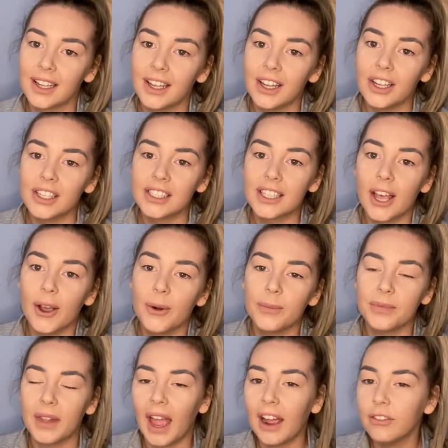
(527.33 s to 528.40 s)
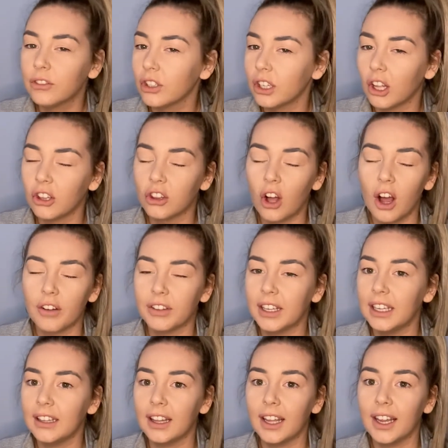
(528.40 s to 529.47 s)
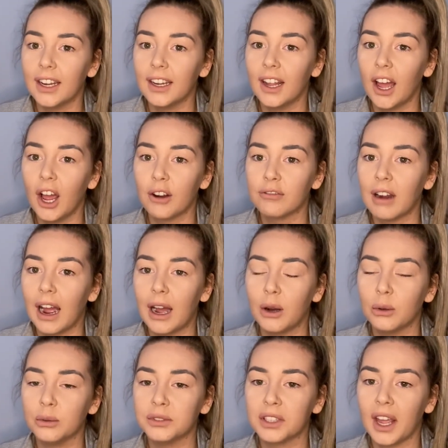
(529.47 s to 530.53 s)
So I've done a lot of healing around